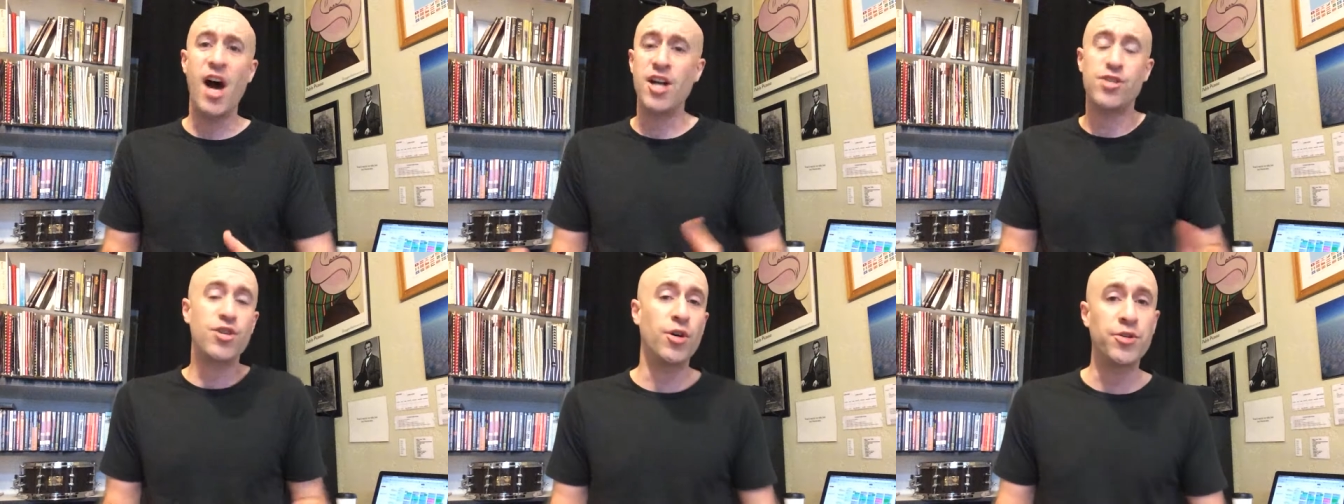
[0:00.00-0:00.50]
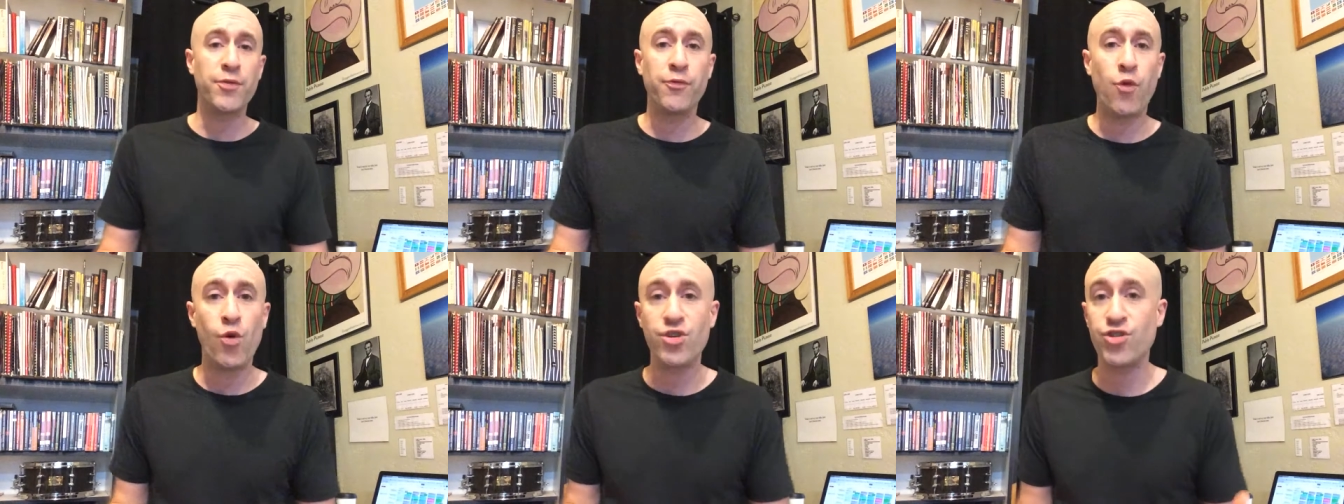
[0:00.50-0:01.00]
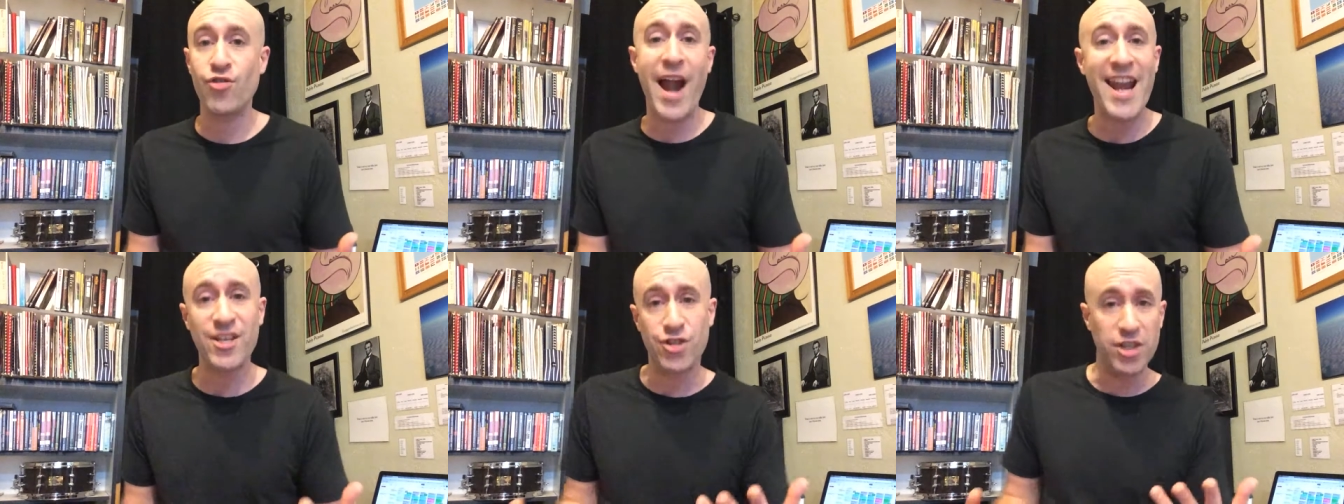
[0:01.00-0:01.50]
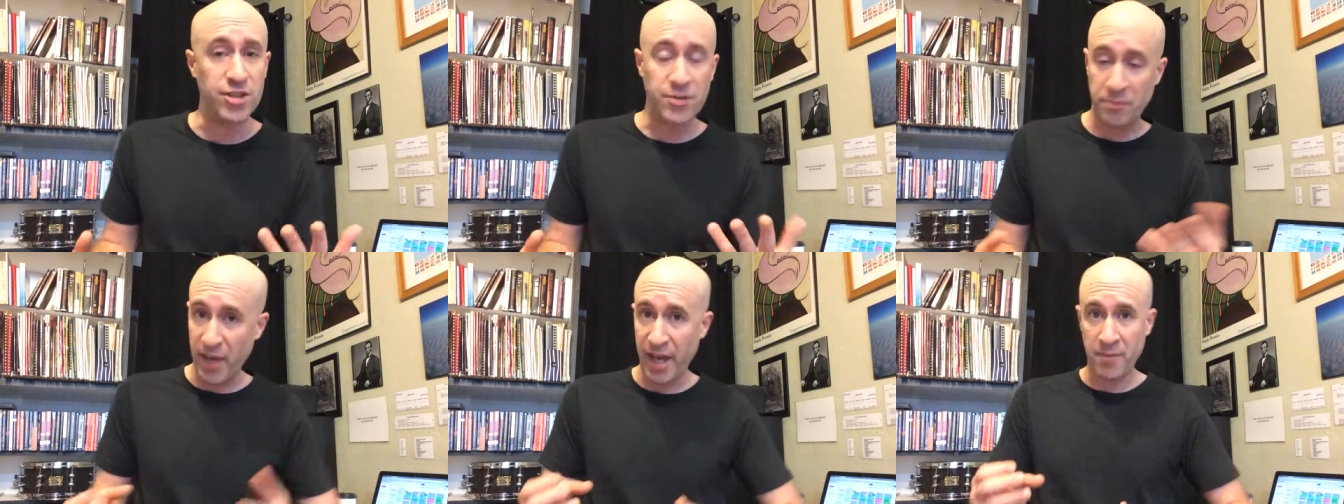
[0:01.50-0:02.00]
I just call it the four strategies.
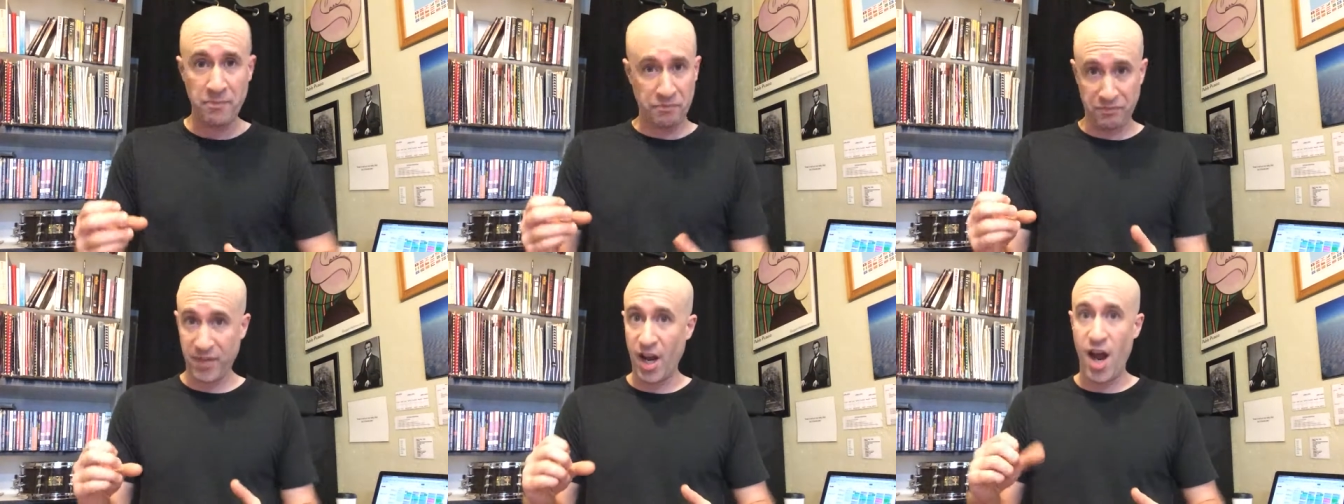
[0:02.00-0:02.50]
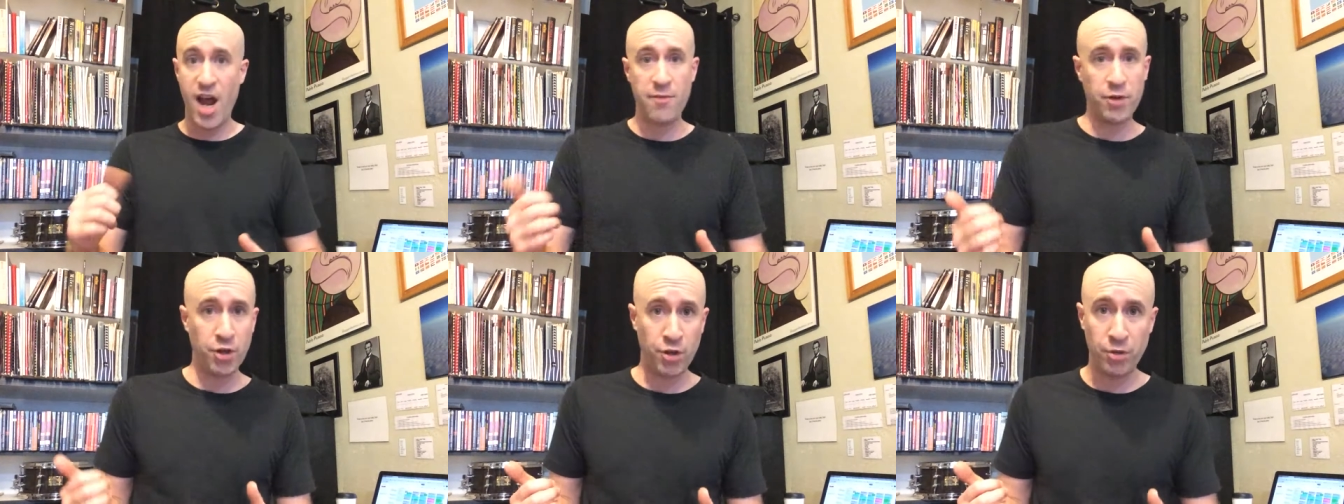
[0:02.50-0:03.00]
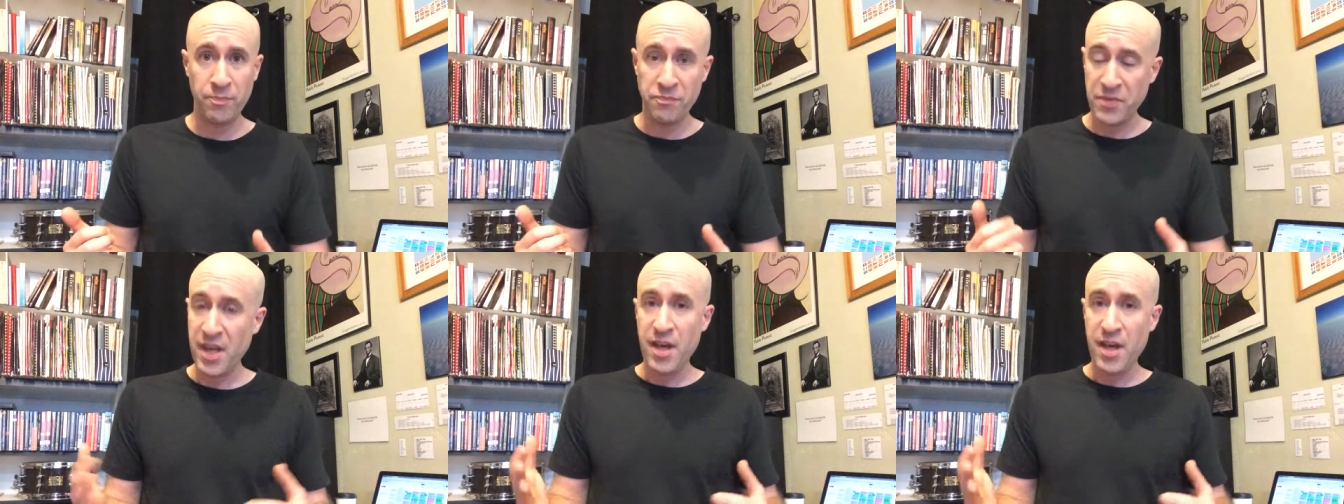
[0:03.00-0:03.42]
And I have a little